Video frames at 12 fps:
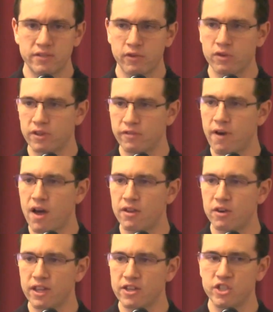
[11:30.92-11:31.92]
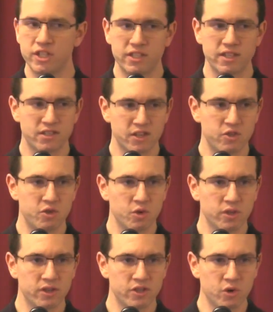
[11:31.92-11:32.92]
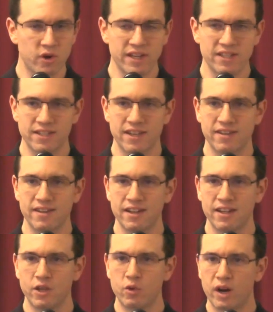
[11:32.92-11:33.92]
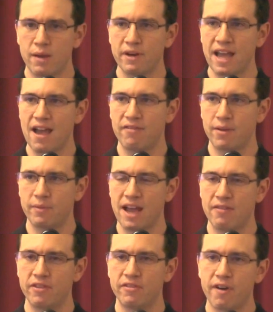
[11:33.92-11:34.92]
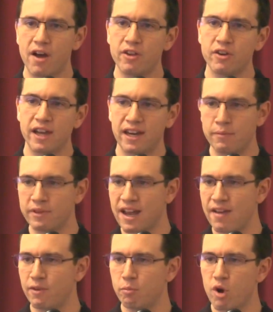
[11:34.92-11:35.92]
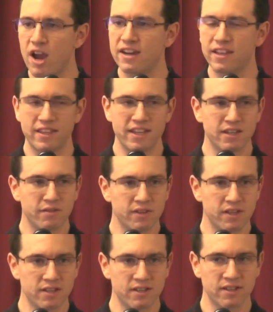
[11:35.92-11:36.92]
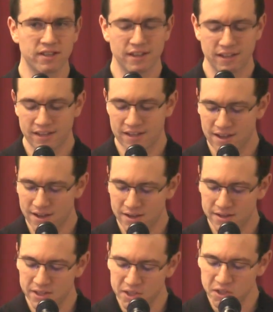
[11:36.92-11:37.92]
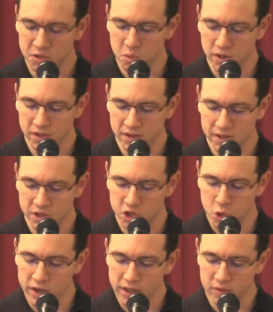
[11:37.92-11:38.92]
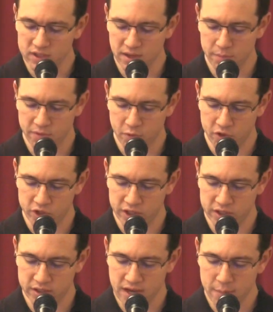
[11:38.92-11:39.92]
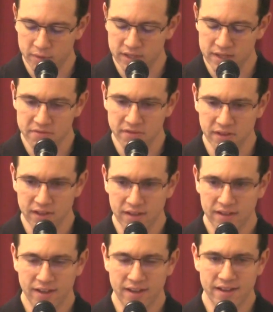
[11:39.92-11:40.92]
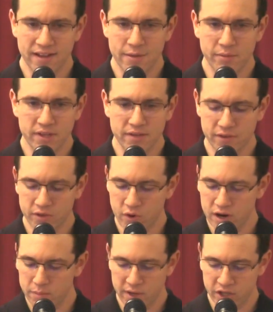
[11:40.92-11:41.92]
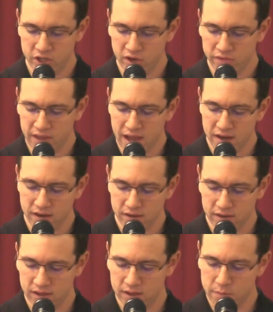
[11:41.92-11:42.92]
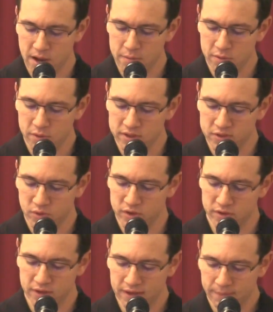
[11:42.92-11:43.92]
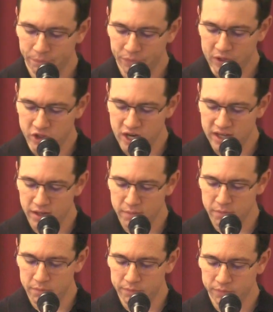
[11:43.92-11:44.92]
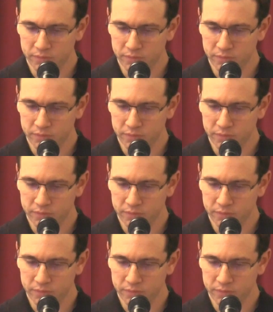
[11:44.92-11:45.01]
for the Father that Jesus endured the joy. He said, "Look what I'm going to have. I'm going to have the Father, and I'm going to have a bride at the end of this. Uh, this is what the joy that was set before Jesus. I believe. Uh, I believe a great picture of that in the Bible is when Jacob."